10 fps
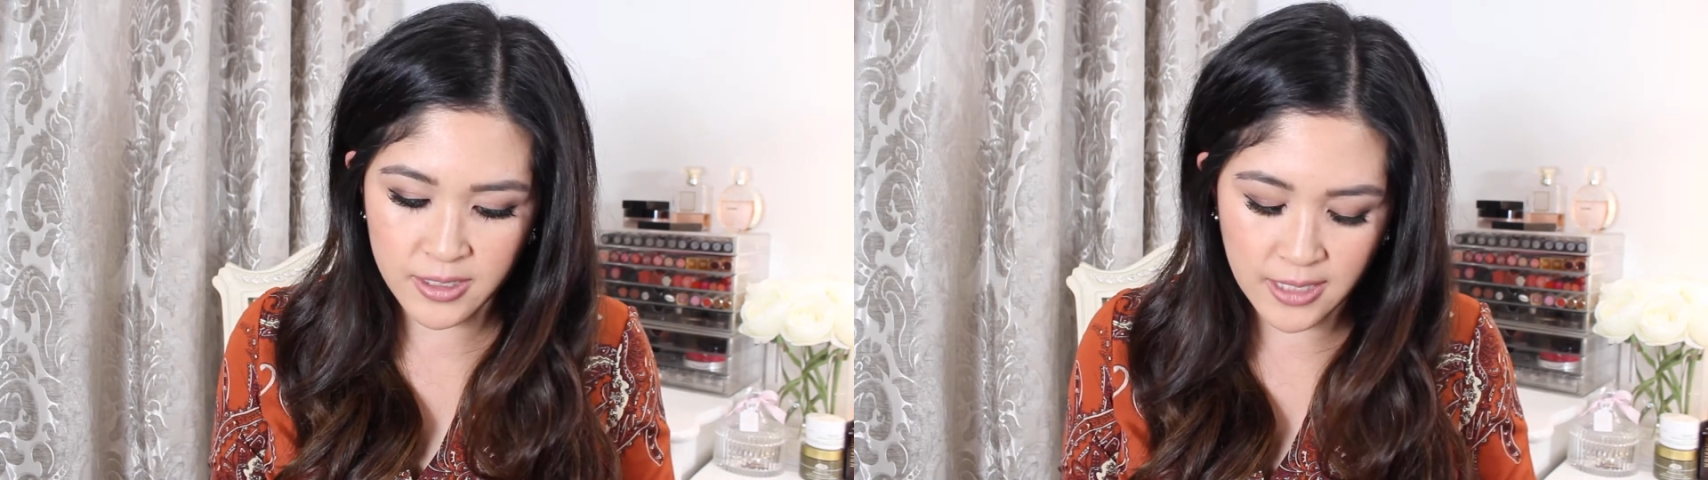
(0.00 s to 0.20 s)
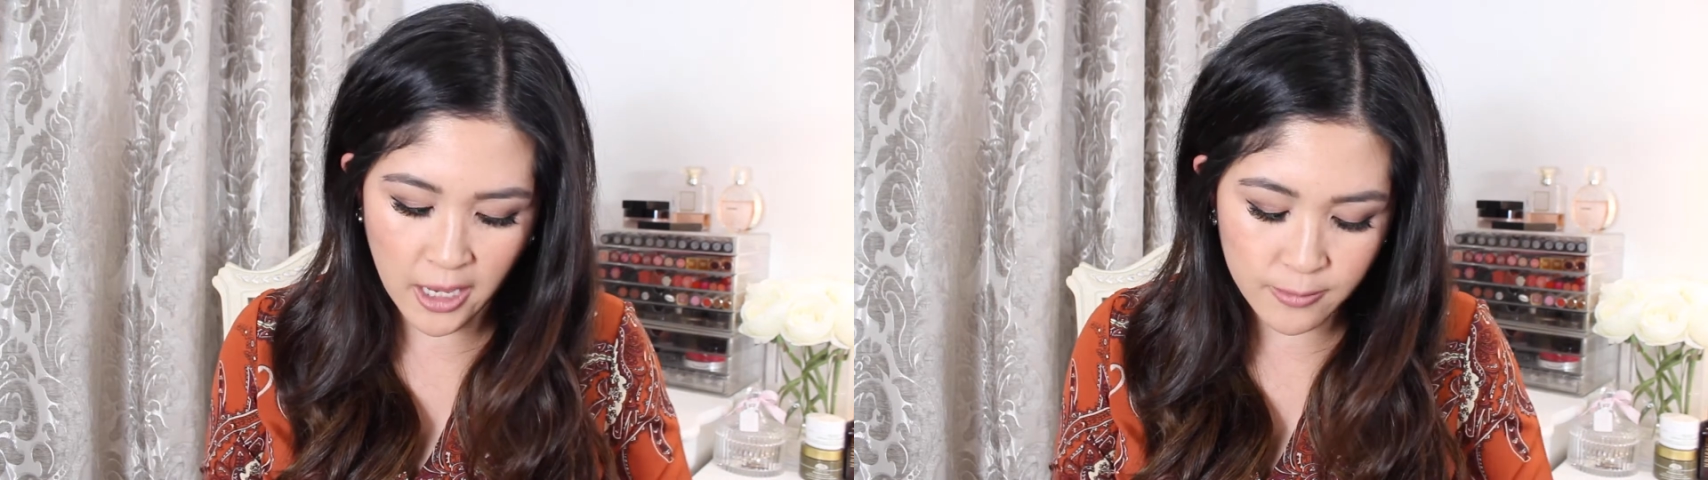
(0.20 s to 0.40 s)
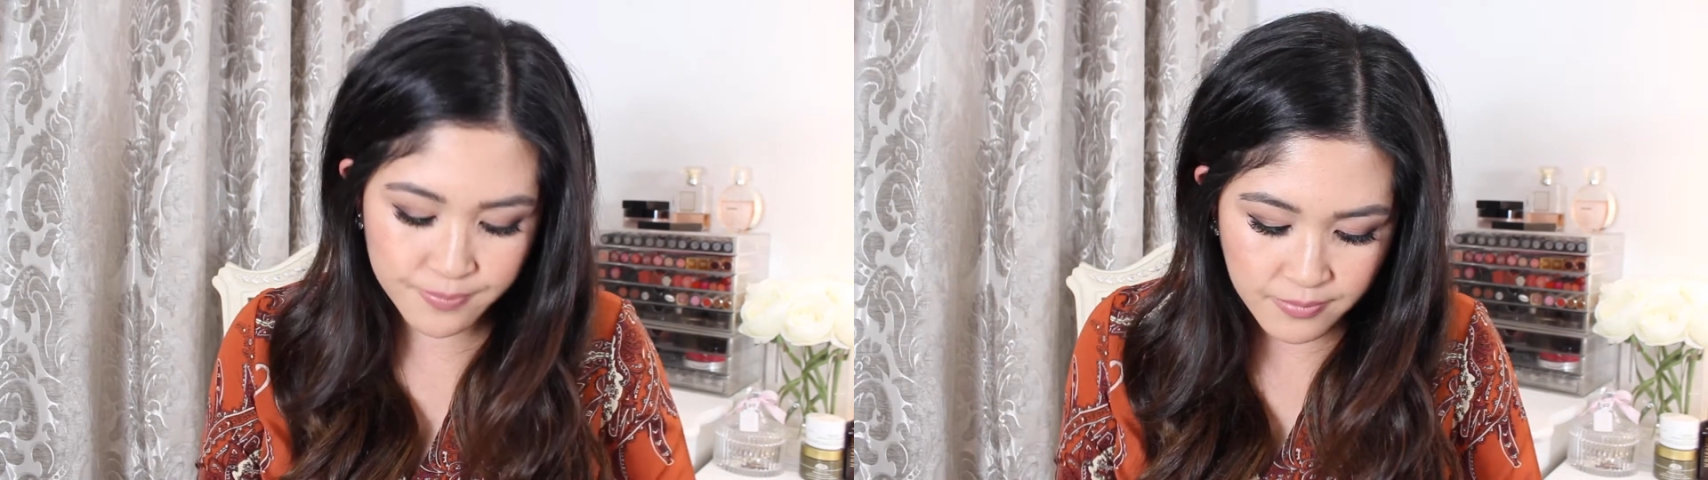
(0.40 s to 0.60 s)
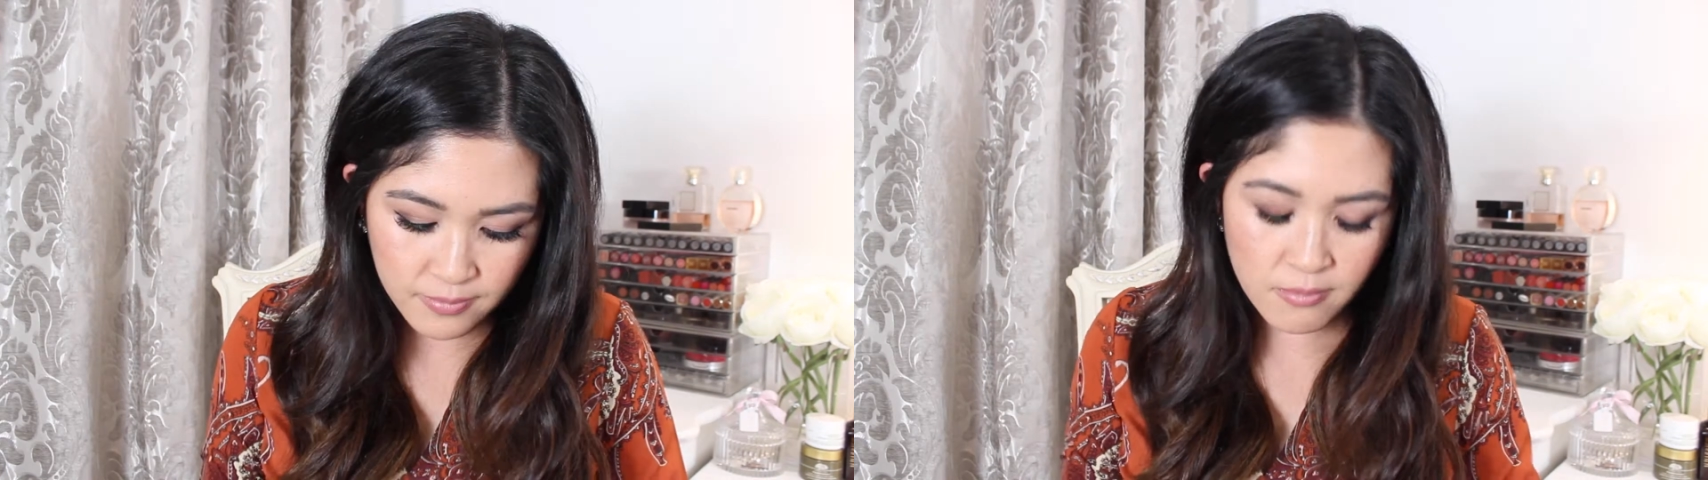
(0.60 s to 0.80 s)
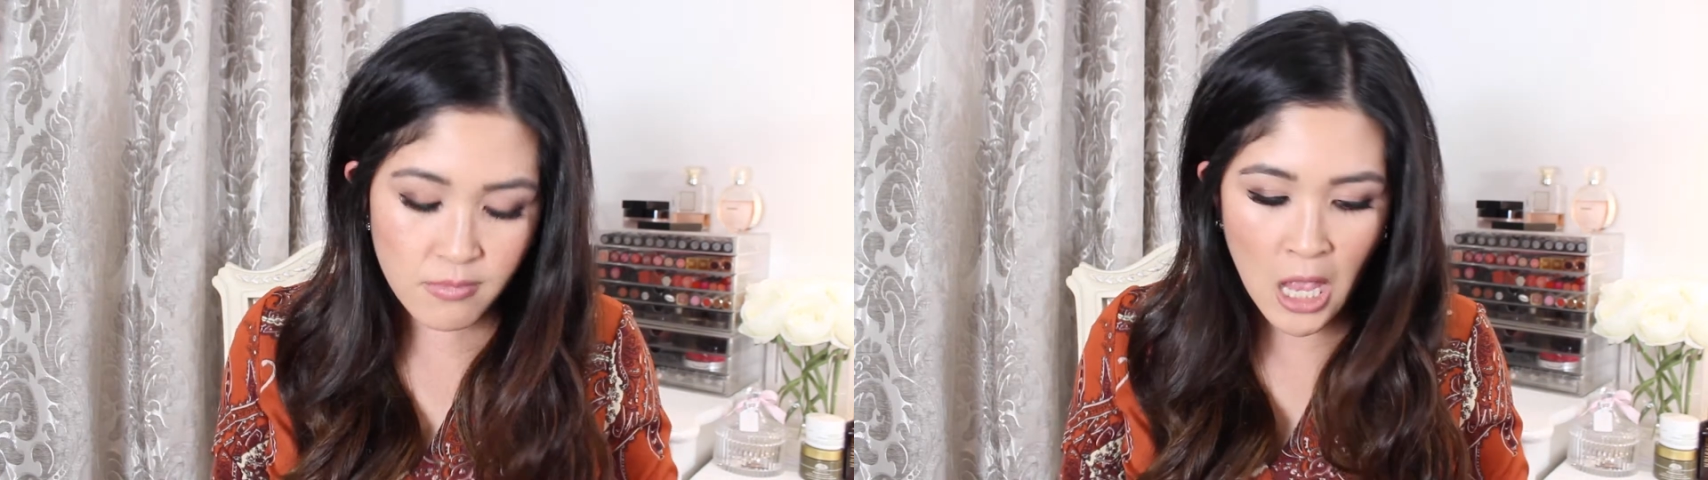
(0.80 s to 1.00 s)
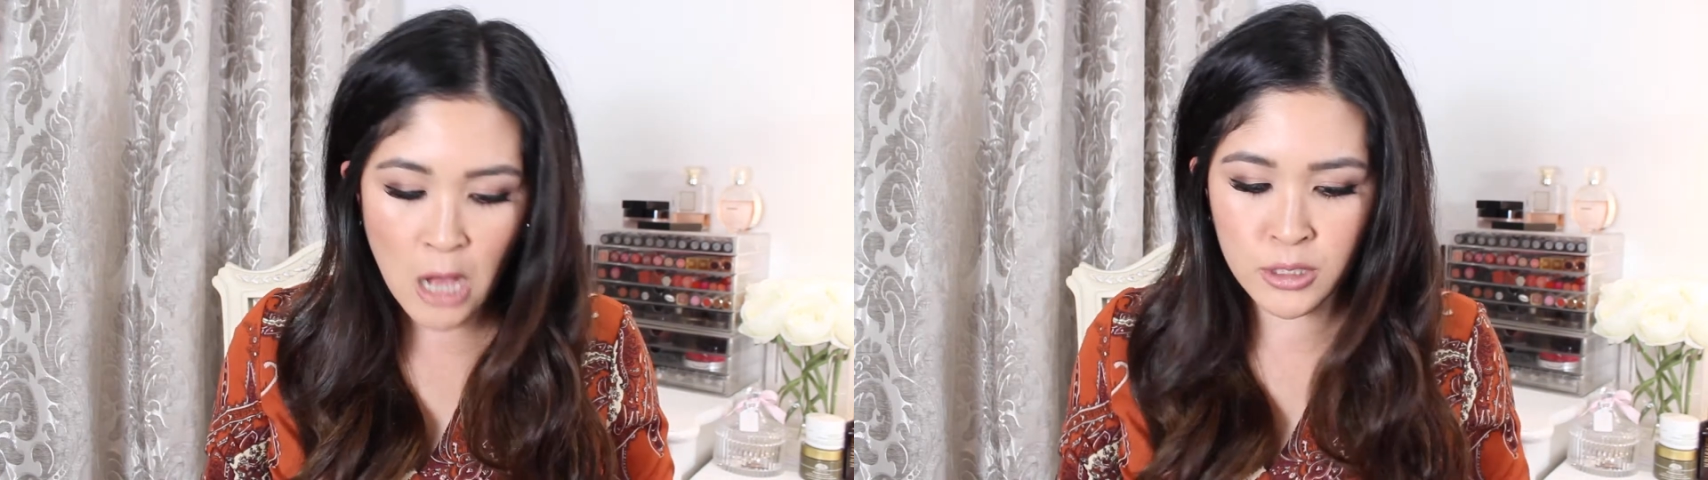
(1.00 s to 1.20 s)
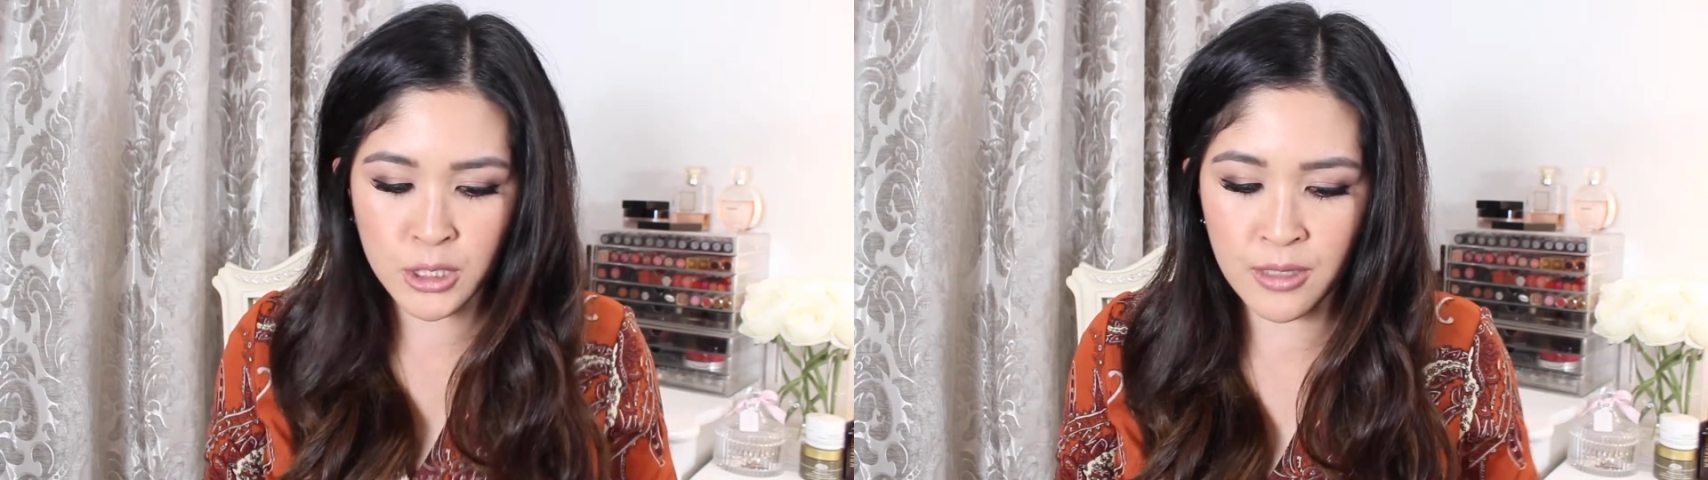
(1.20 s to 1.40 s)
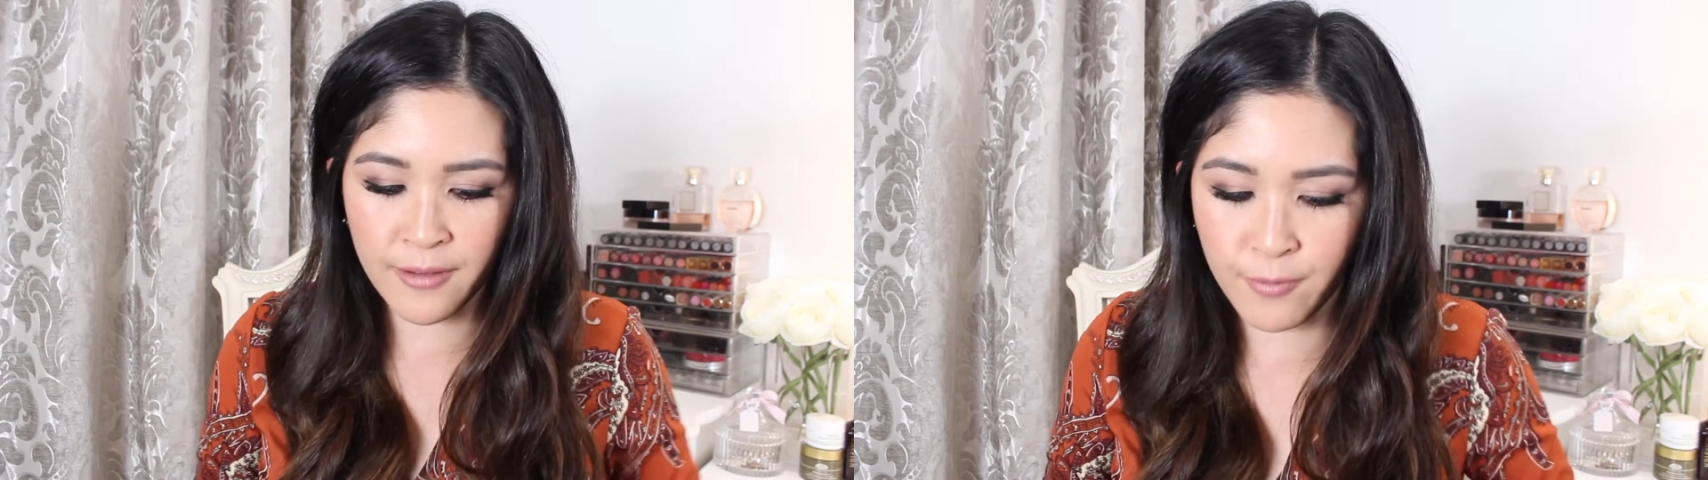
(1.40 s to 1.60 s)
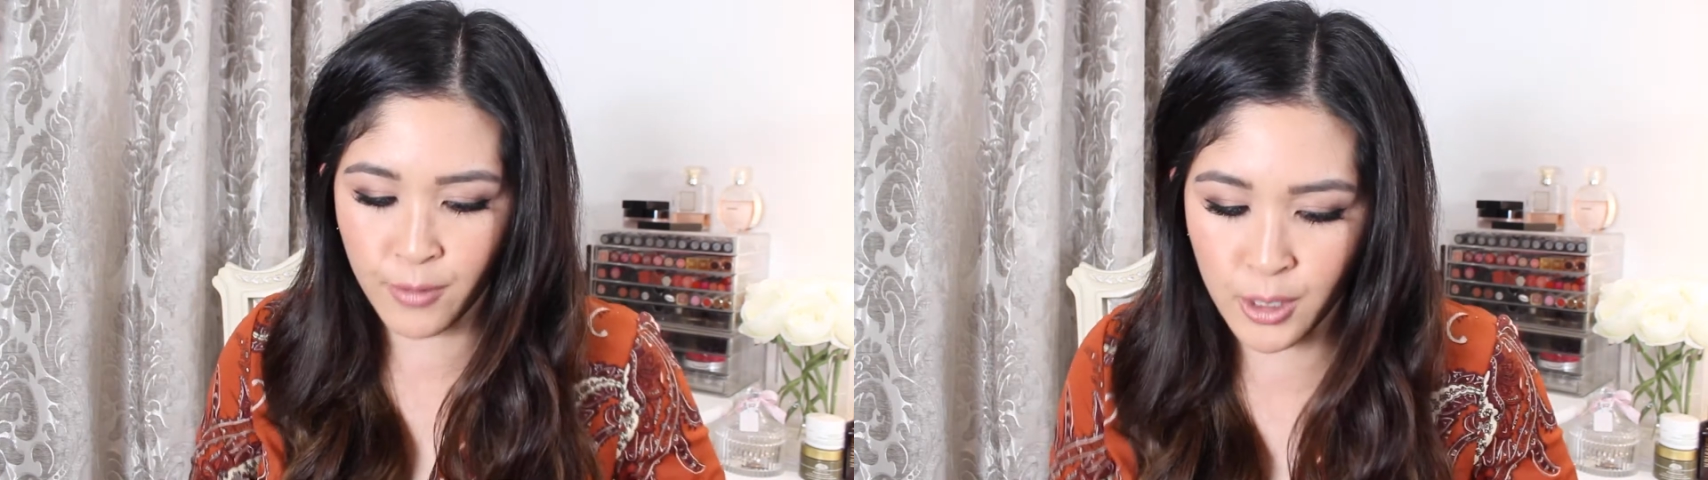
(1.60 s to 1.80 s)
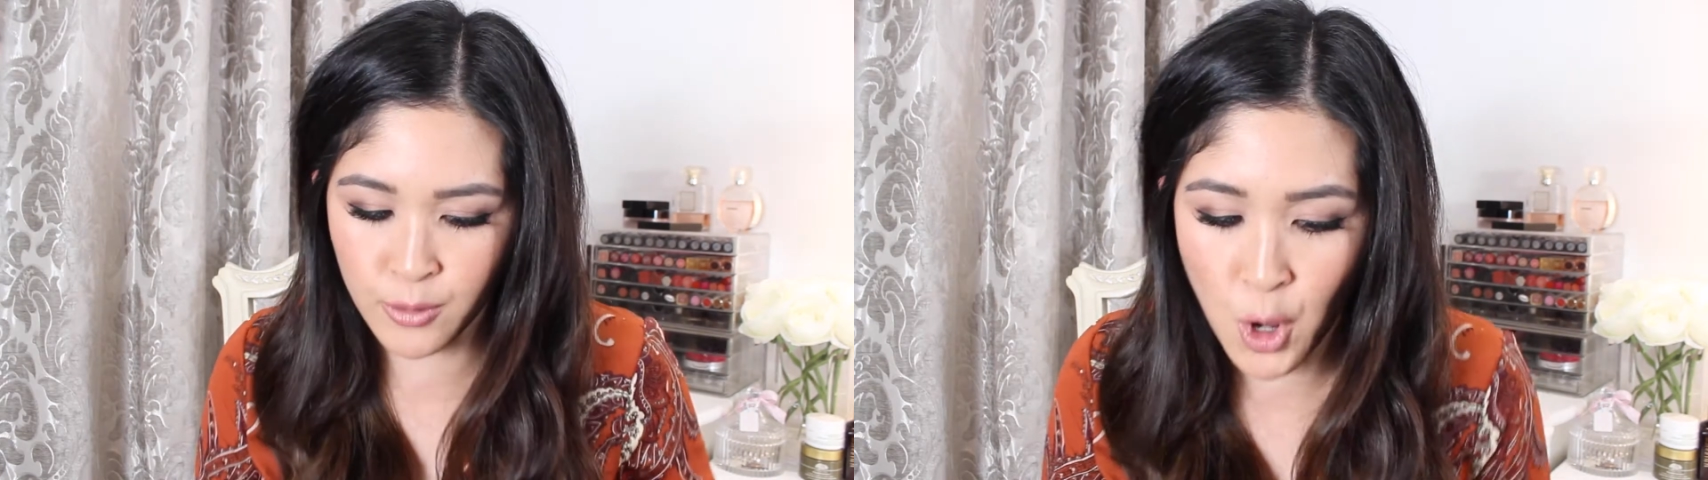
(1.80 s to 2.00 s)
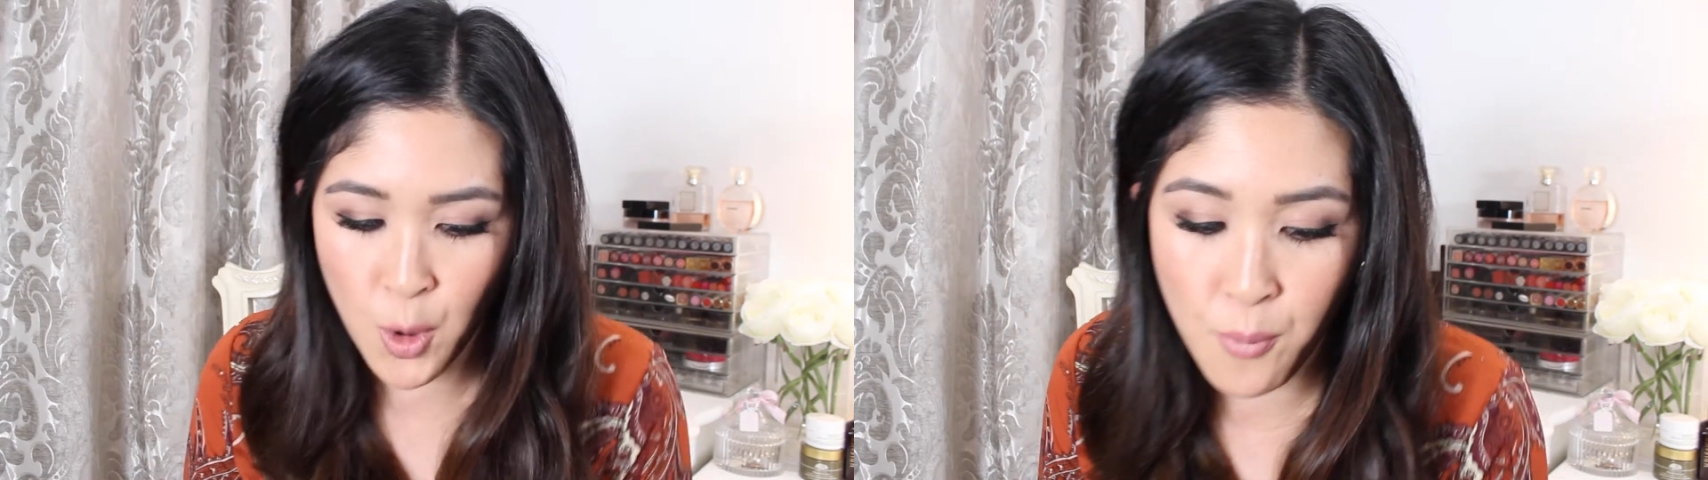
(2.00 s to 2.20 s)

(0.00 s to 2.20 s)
So I'll do that for you, no